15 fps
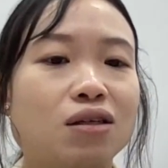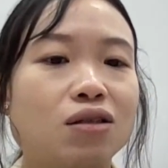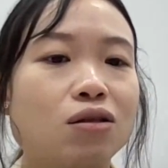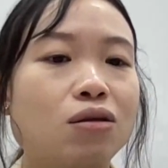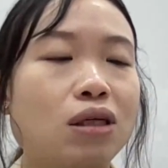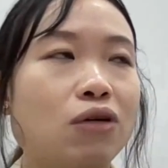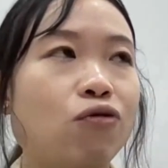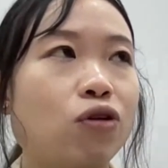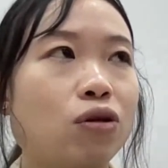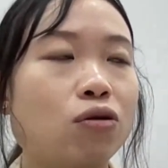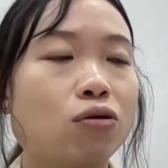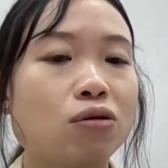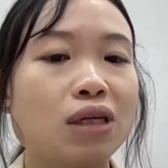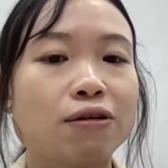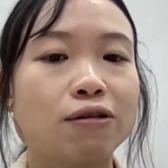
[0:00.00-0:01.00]
So if we
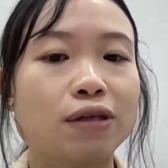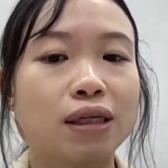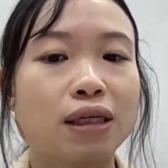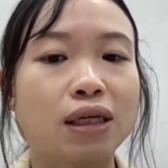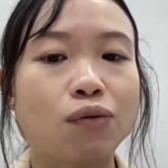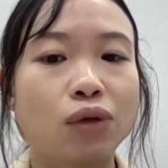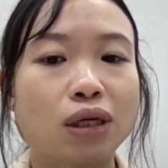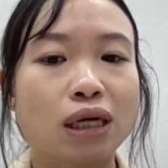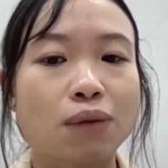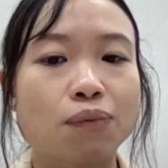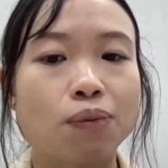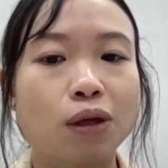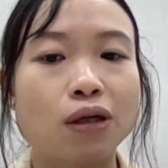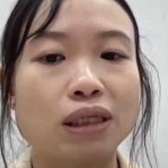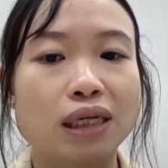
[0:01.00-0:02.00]
know that already, we can
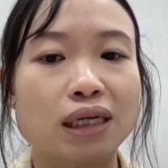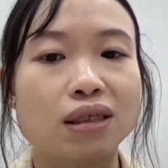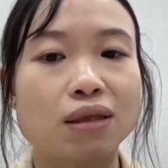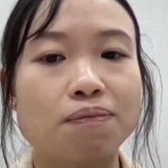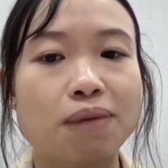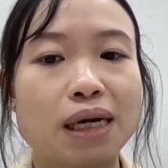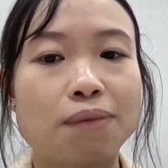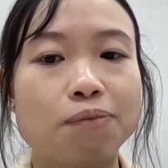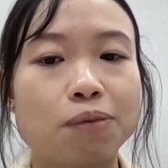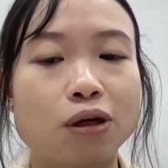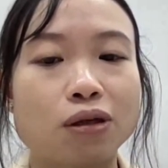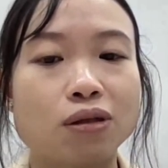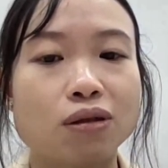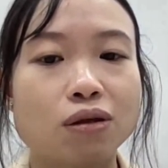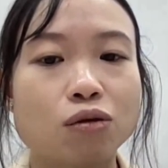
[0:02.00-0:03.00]
plot another pair
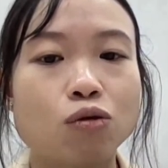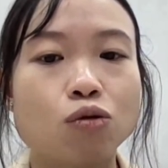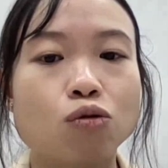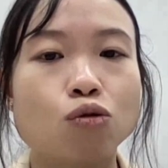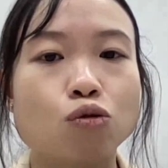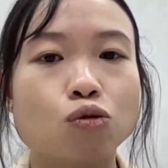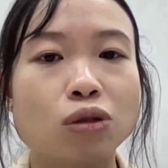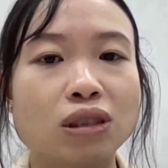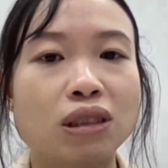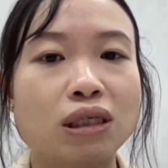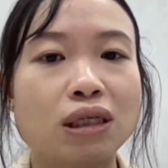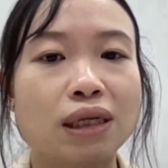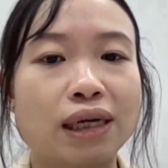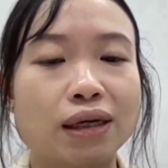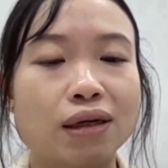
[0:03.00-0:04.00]
plot to
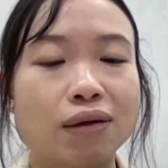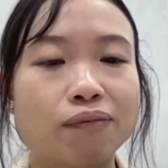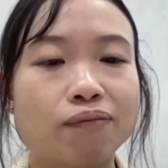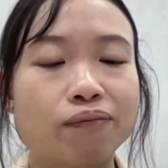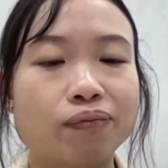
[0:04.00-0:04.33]
see, like,